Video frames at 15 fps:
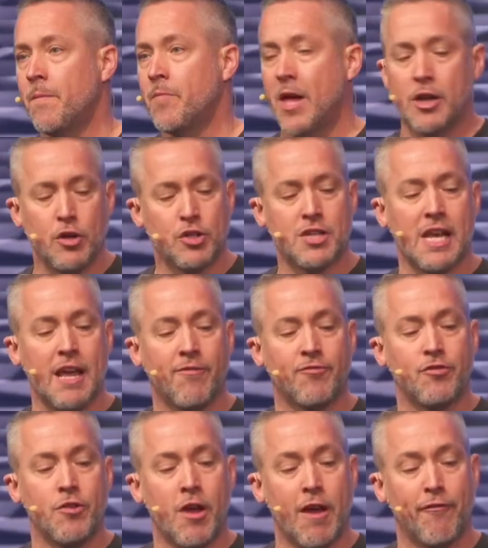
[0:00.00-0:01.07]
And you see, if,
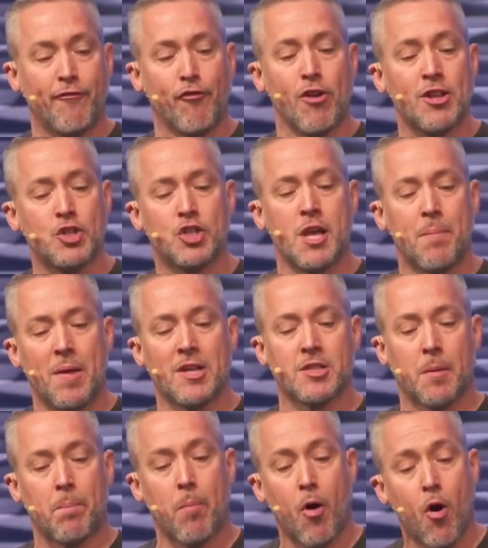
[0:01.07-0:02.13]
if friendship is
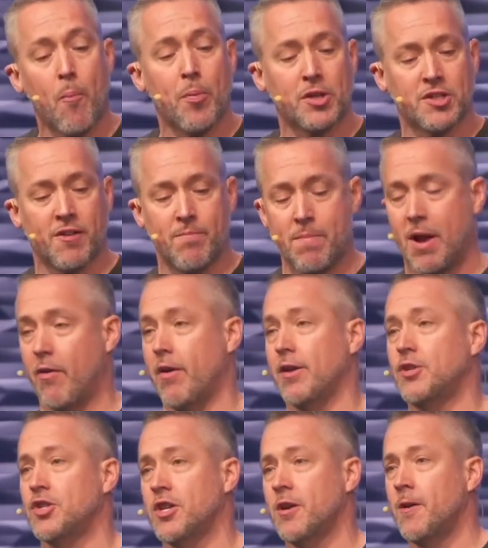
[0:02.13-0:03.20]
the purpose of
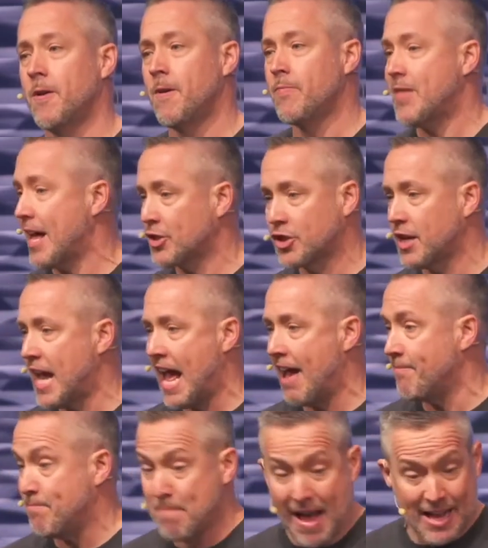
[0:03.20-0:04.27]
marriage, that's going to
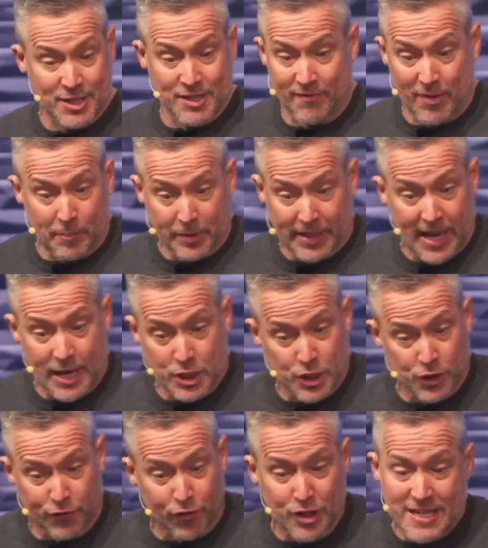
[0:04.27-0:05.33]
have massive
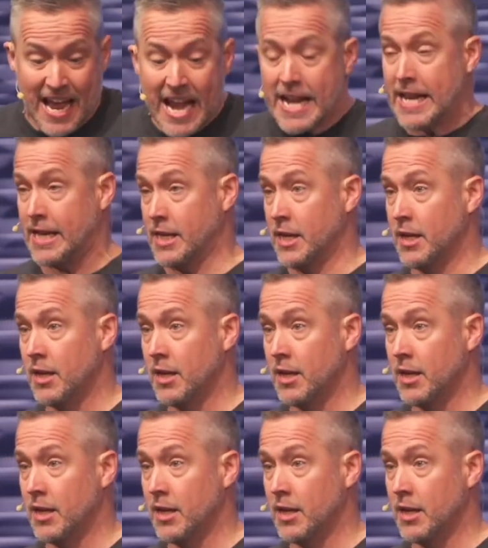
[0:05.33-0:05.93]
implications for dating.